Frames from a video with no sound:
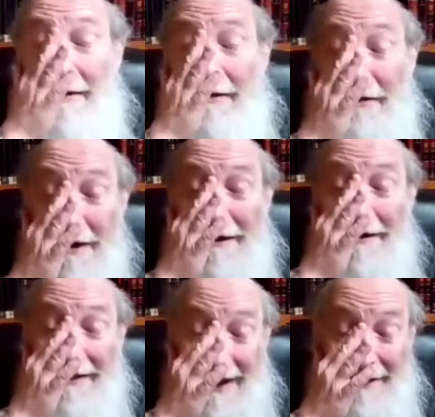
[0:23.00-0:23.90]
Rish
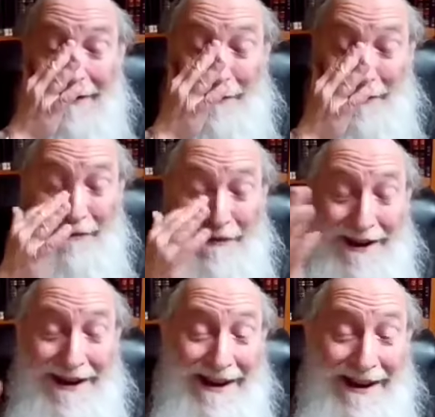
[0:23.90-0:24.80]
Chodesh Elul will
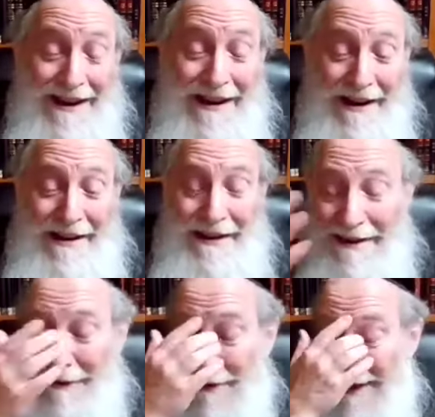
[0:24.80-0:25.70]
be on
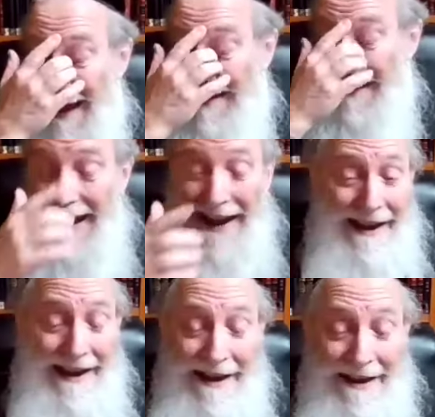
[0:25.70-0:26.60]
this or that
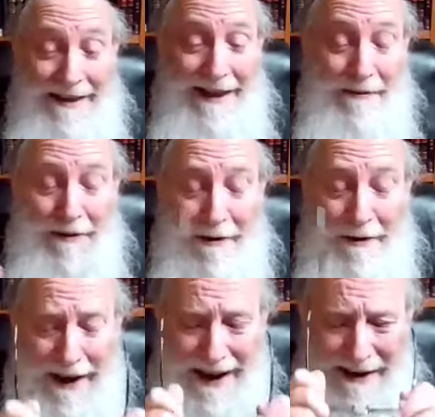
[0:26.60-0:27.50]
day, they were
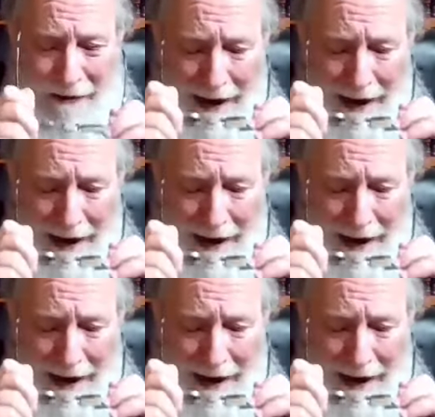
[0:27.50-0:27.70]
already